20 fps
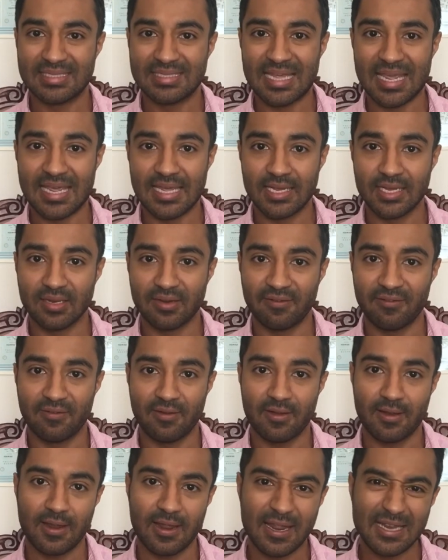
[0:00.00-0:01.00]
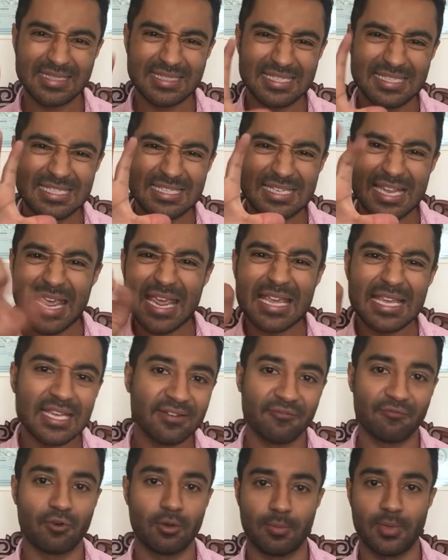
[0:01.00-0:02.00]
taken
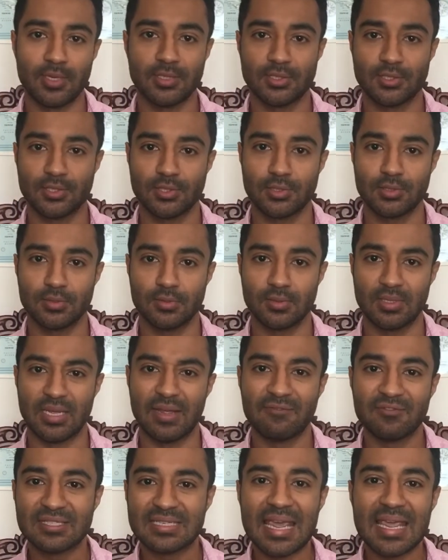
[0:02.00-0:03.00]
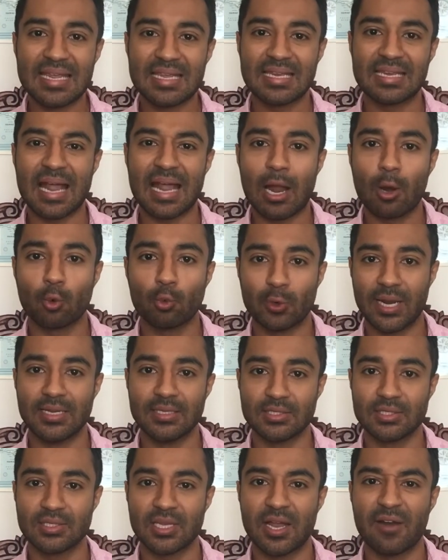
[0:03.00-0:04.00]
from us. They have taken our
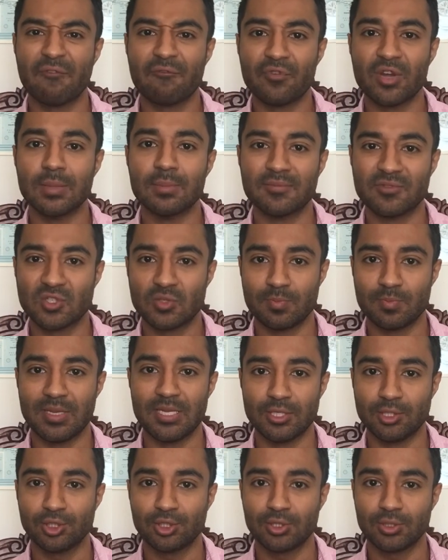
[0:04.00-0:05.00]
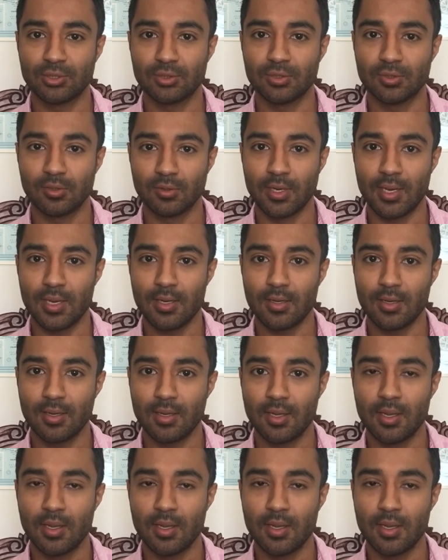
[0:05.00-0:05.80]
rights, our freedom of speech, okay?